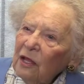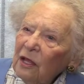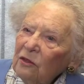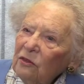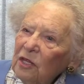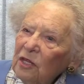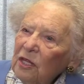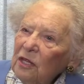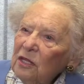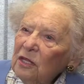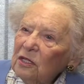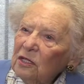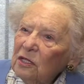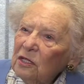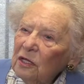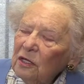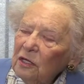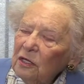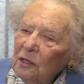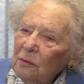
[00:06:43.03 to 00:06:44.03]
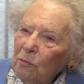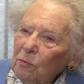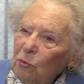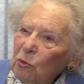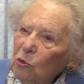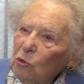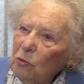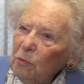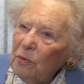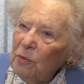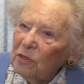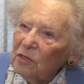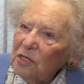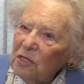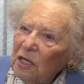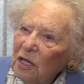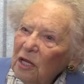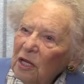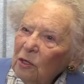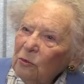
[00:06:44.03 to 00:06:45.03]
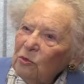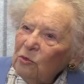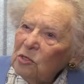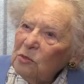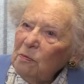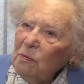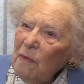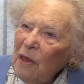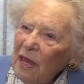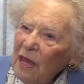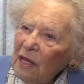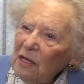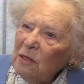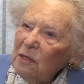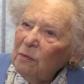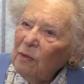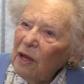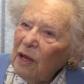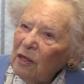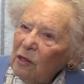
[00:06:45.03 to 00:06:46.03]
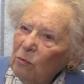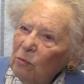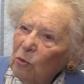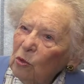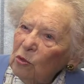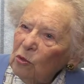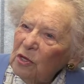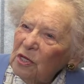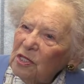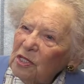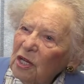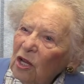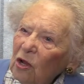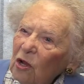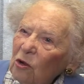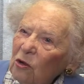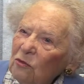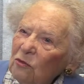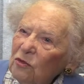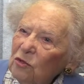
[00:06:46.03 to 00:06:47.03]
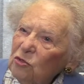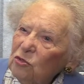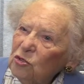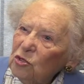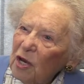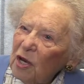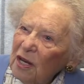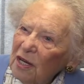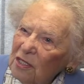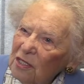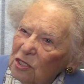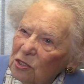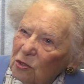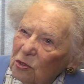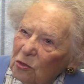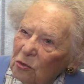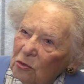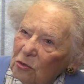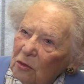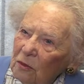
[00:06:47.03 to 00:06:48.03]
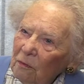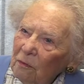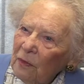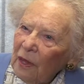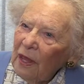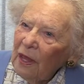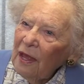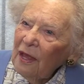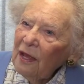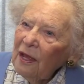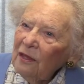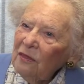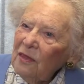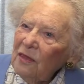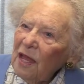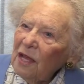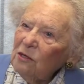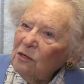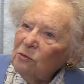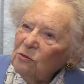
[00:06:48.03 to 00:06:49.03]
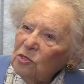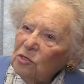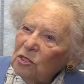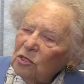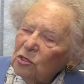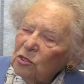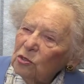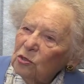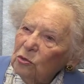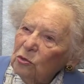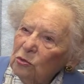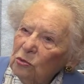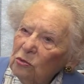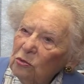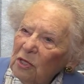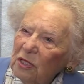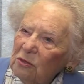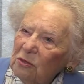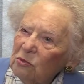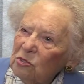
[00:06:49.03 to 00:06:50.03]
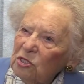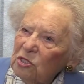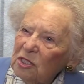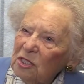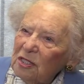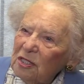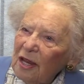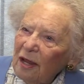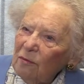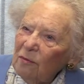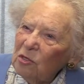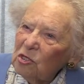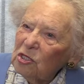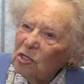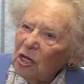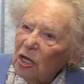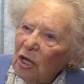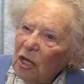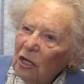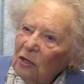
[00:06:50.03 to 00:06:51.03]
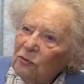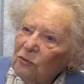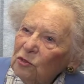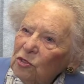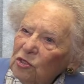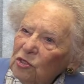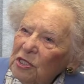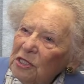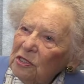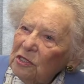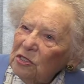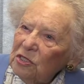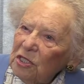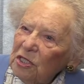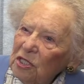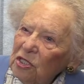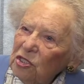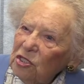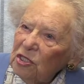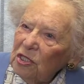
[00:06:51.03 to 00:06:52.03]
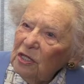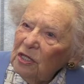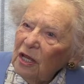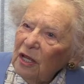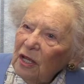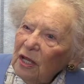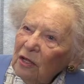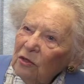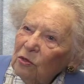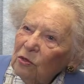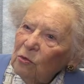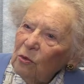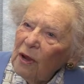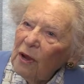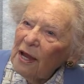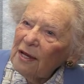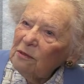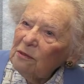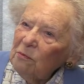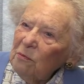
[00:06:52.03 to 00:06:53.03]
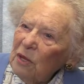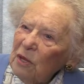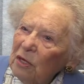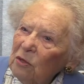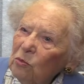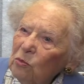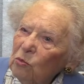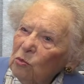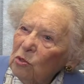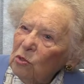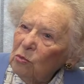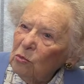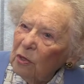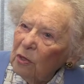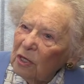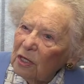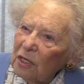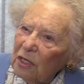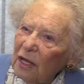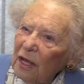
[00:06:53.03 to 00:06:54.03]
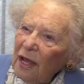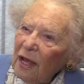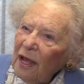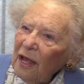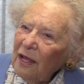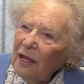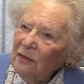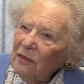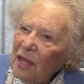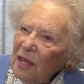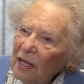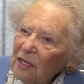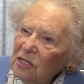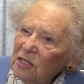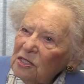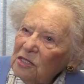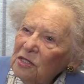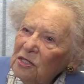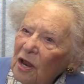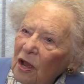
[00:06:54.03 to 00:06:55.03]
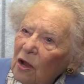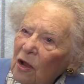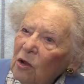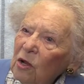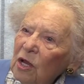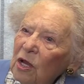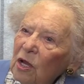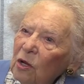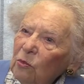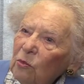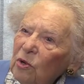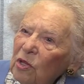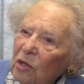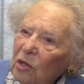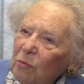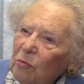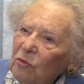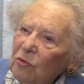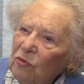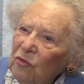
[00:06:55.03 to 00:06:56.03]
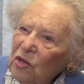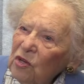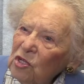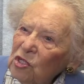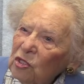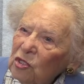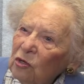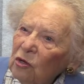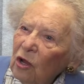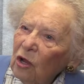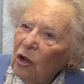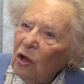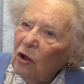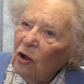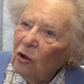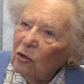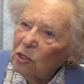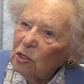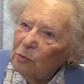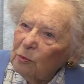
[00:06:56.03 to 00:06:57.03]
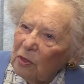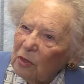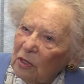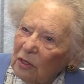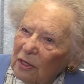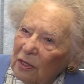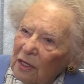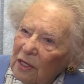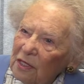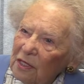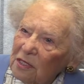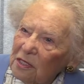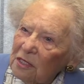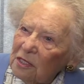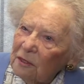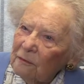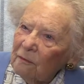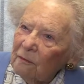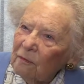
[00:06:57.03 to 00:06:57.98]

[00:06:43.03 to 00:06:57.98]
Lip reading: The pulpit was made by the boys of the trade school, and that was a school that was established for teaching the white men woodwork, and that is now where the provincial hospital is.